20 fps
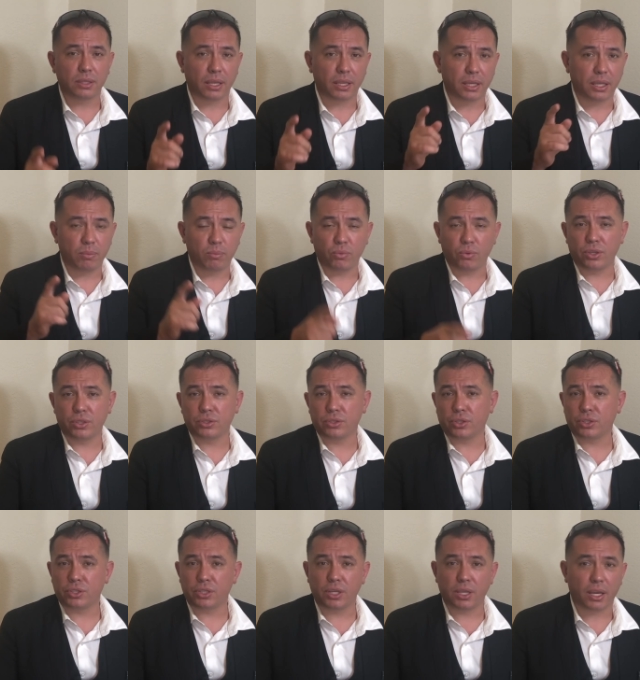and keep
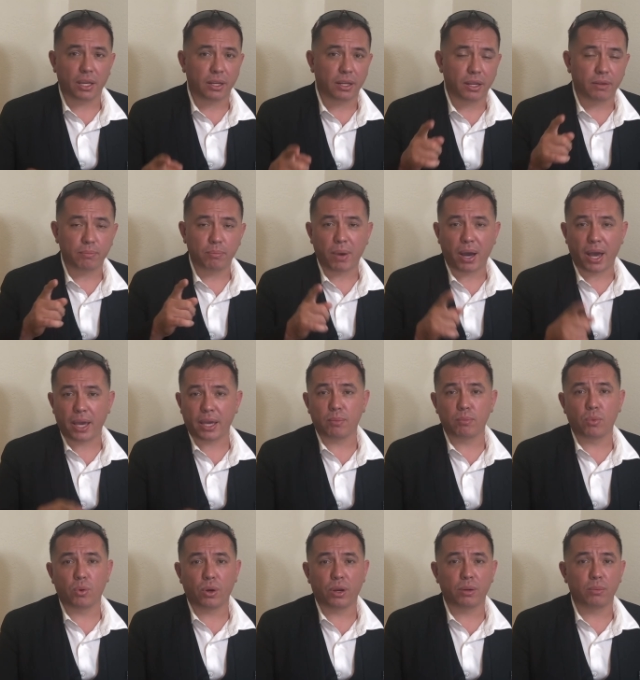researching and then buying
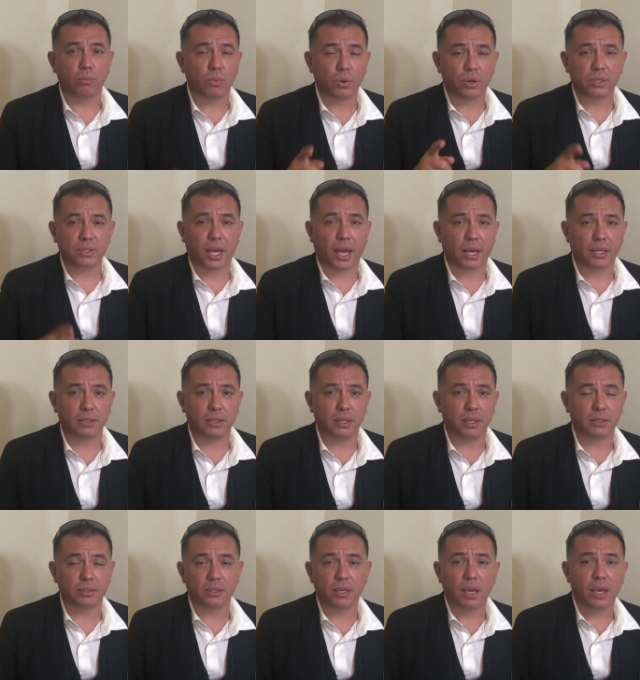more and more tax
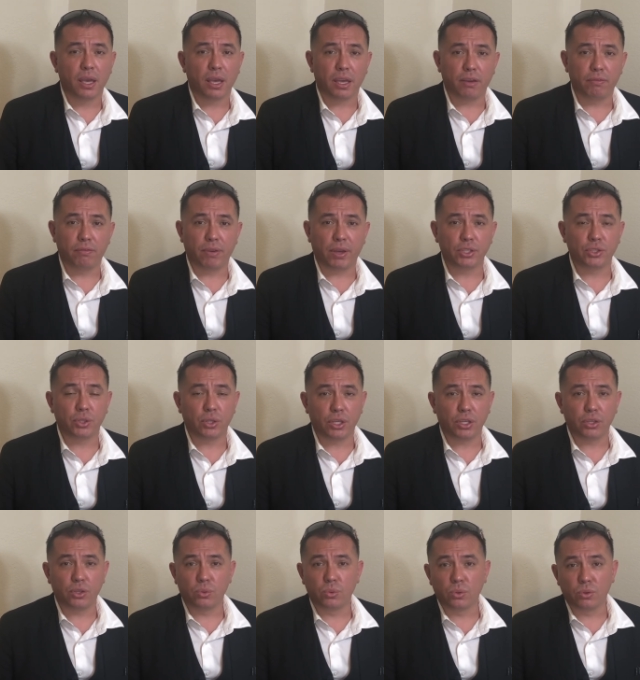liens. Eventually
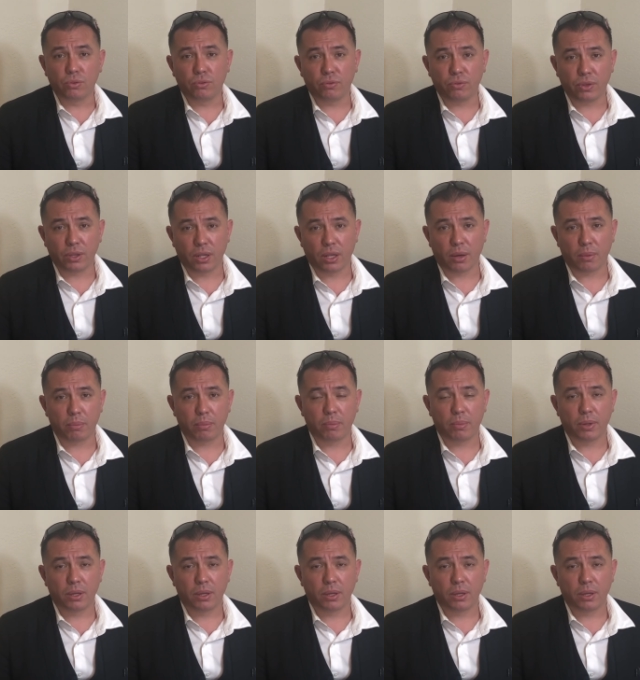you will fill up.